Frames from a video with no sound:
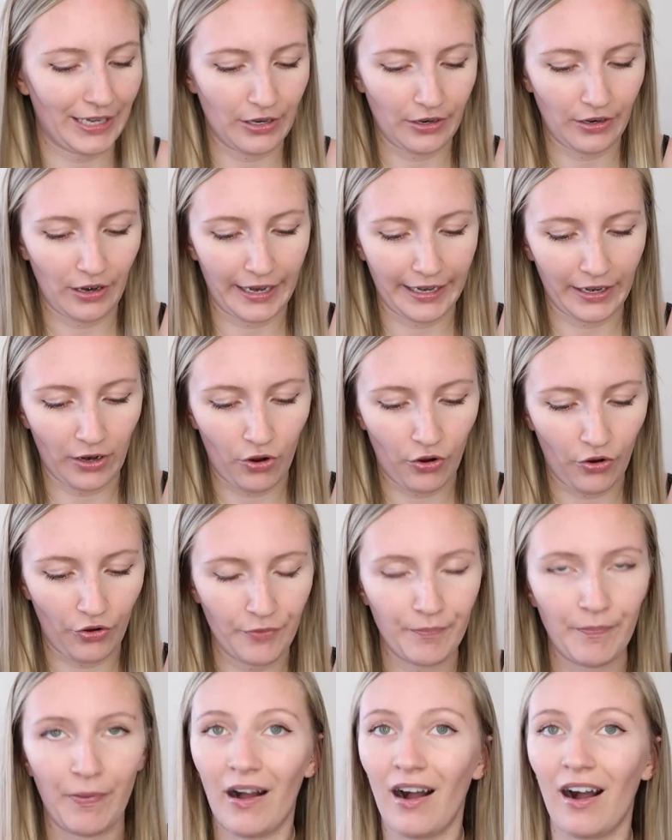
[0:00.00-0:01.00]
they look like
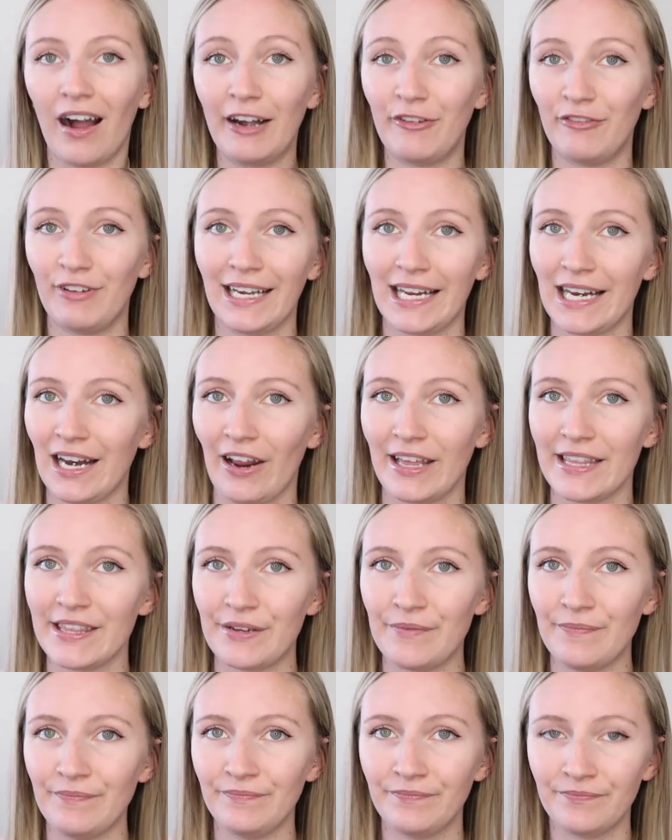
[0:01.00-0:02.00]
on, but I really
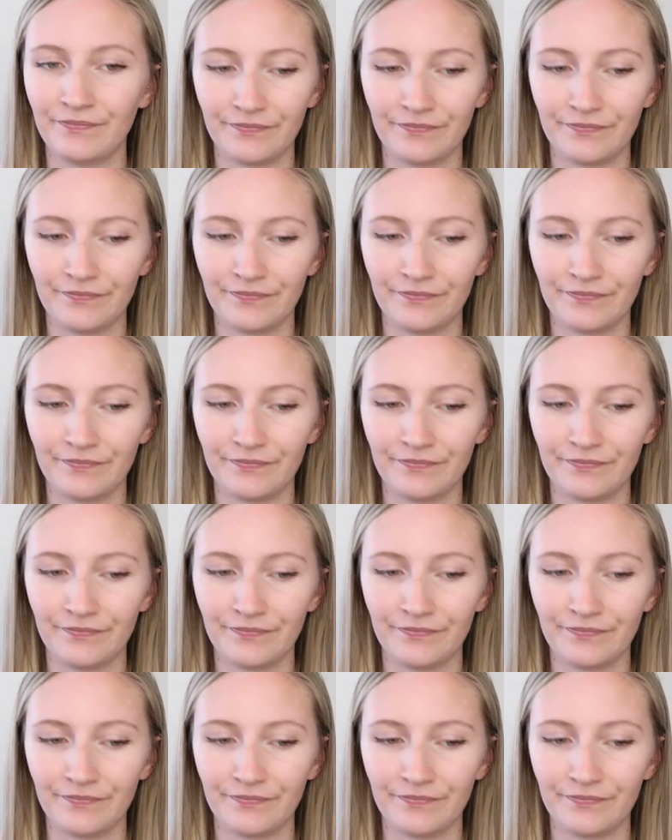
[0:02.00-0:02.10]
like them.